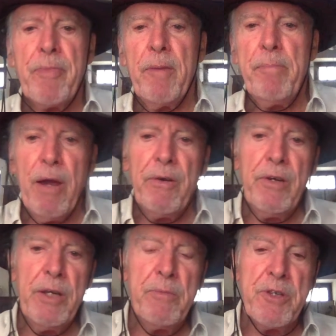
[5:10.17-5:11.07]

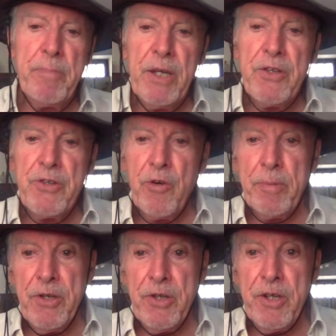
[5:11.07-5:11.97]
Apparently, it was the biggest drop
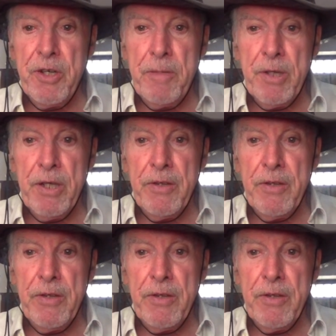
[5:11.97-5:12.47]
in GDP